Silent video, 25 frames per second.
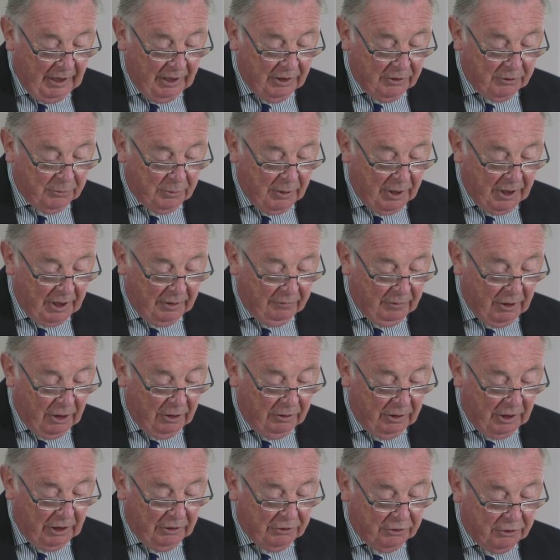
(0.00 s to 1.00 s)
He is one of
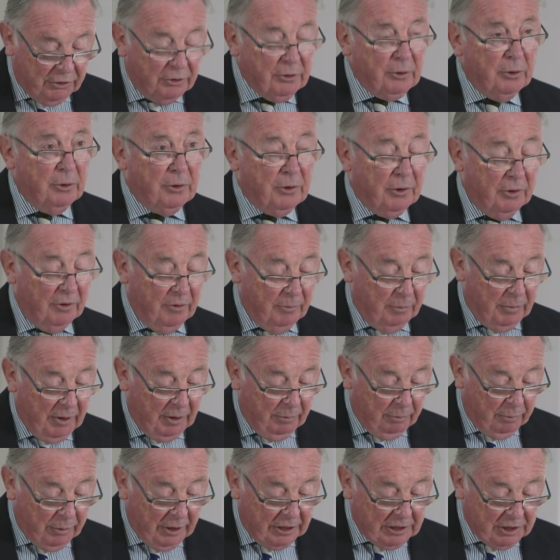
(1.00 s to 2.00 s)
only 2 to
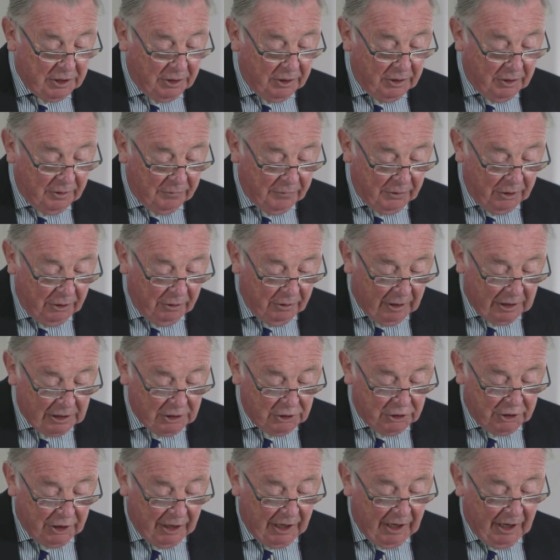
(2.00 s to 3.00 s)
have been president of the
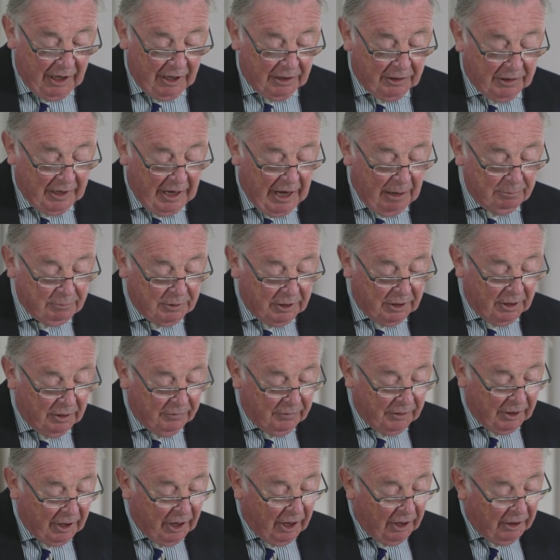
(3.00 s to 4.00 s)
USGA and
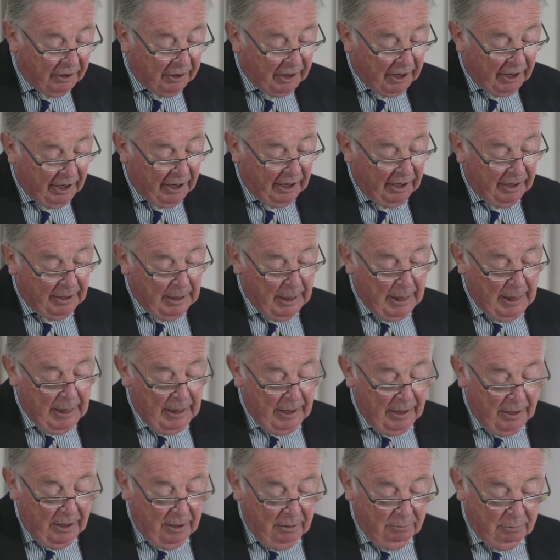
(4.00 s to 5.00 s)
captain of the RNA,
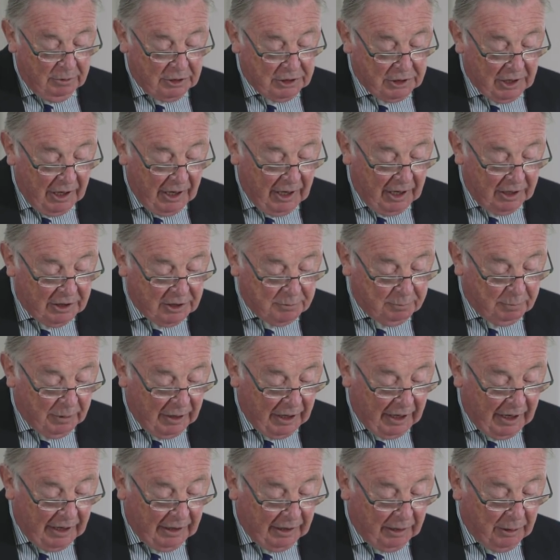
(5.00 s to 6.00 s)
besides
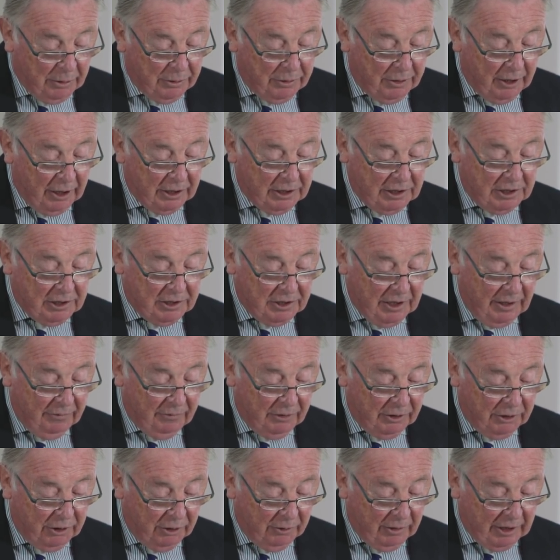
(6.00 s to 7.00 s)
playing in
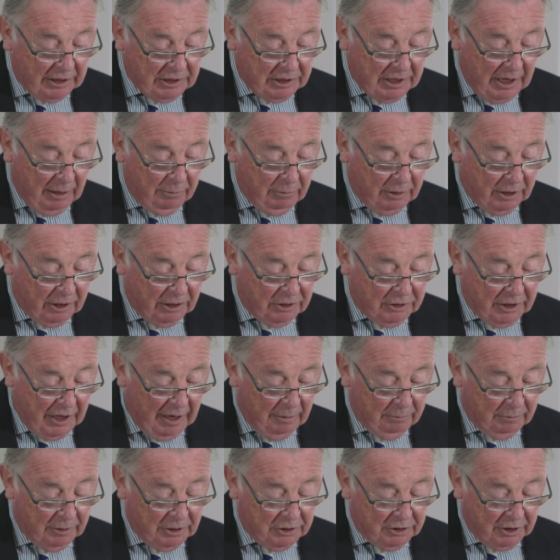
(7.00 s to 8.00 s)
37 US Amateur
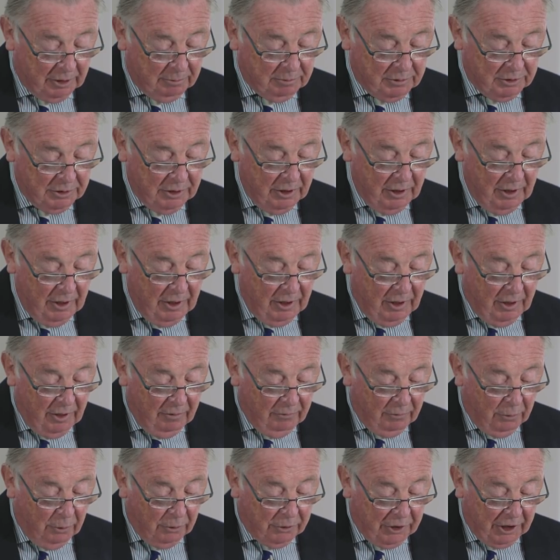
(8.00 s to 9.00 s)
Championships,
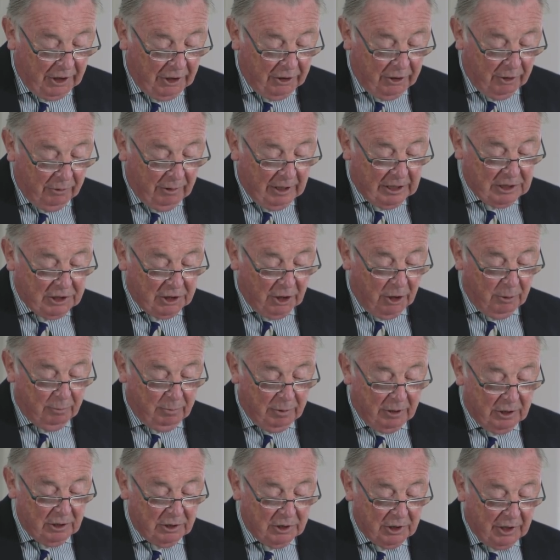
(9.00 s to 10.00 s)
14 US
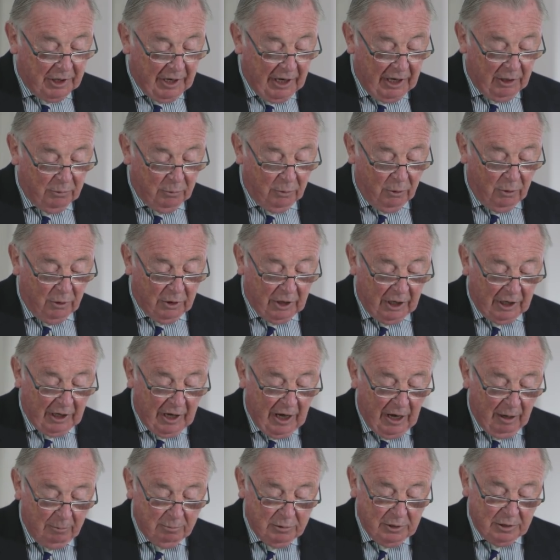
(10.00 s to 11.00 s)
Opens, and 8
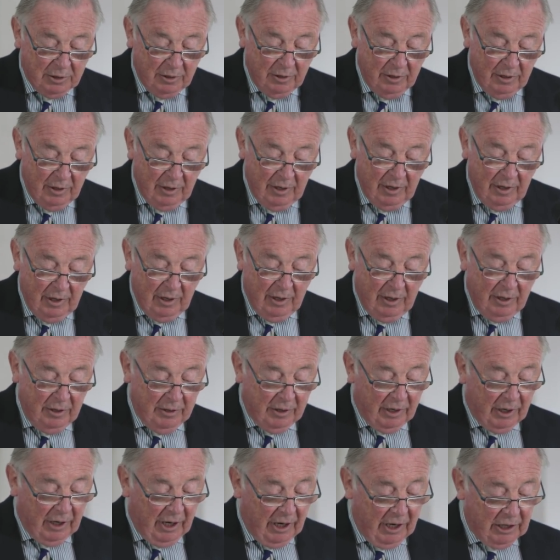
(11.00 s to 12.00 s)
Walker Cups,
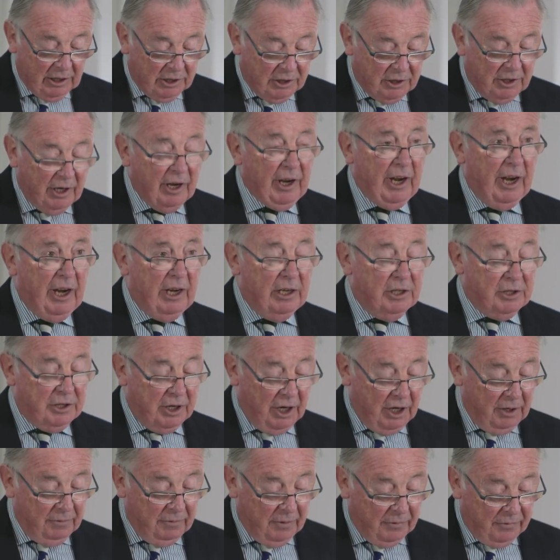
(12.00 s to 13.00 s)
the last
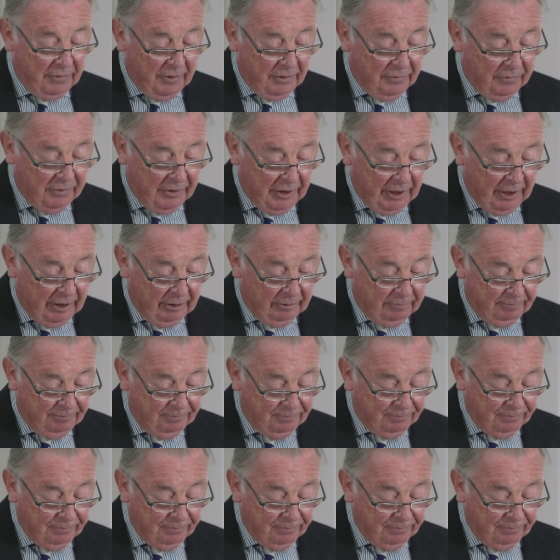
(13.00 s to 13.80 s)
aged over 50.